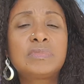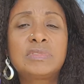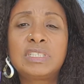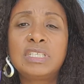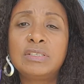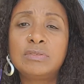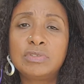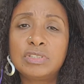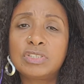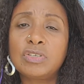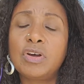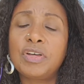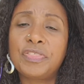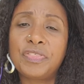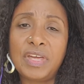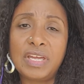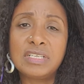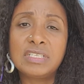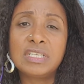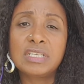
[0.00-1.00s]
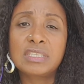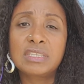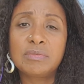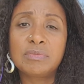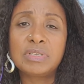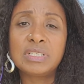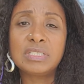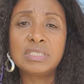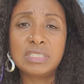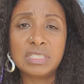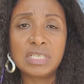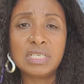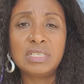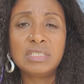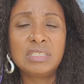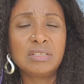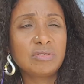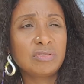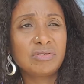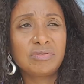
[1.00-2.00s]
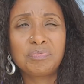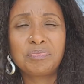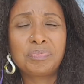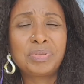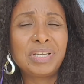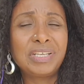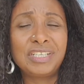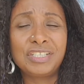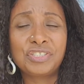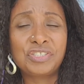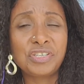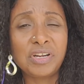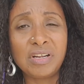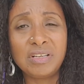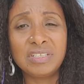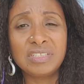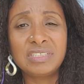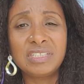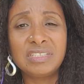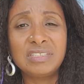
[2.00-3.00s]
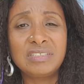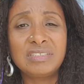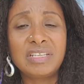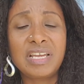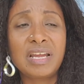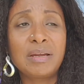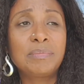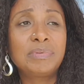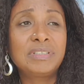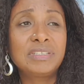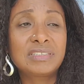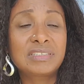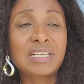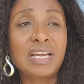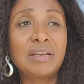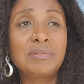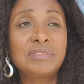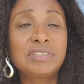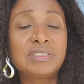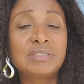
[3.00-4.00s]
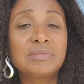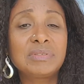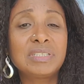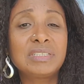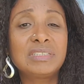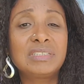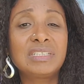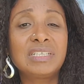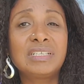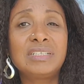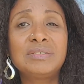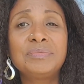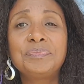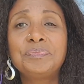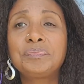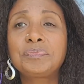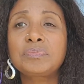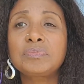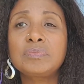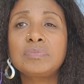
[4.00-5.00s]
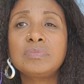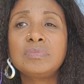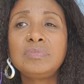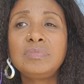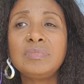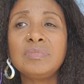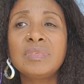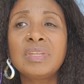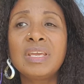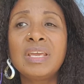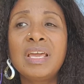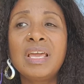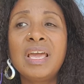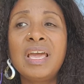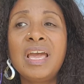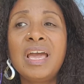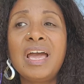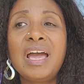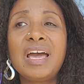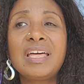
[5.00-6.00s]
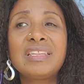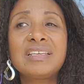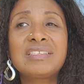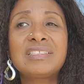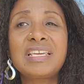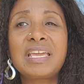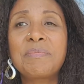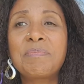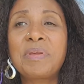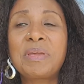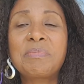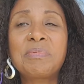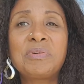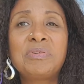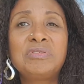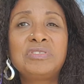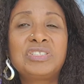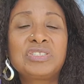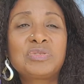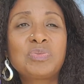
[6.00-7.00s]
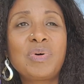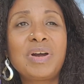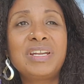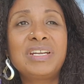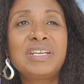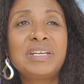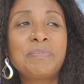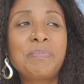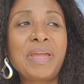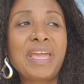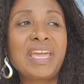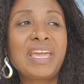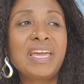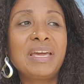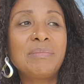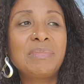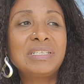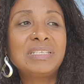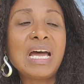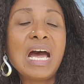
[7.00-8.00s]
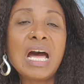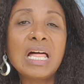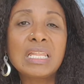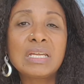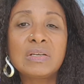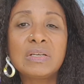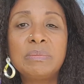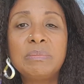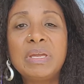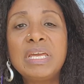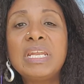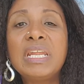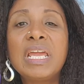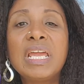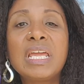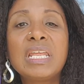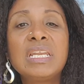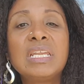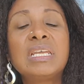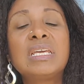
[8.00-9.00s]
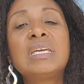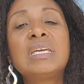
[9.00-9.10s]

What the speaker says: He was authentic, the real deal. There were plenty of charlatans there, but this guy was the real deal. And the same people who just wanted to pay him $1 a minute,